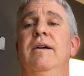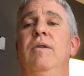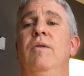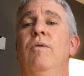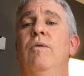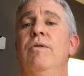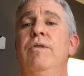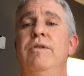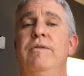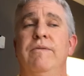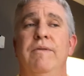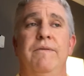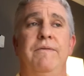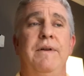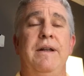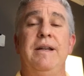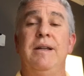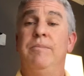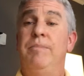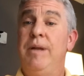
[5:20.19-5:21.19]
or you've
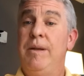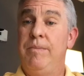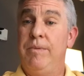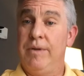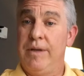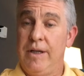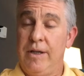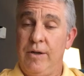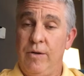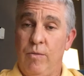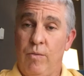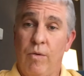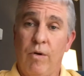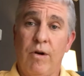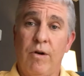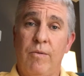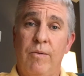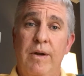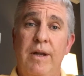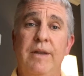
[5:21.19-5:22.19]
offended people that you
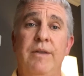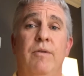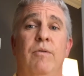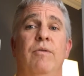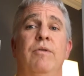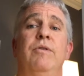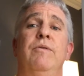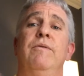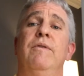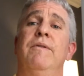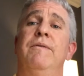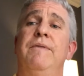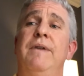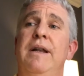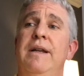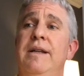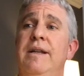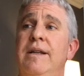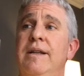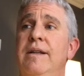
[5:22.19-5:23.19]
work with, or you've
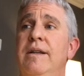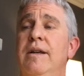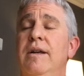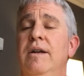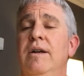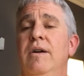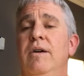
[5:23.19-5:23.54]
offended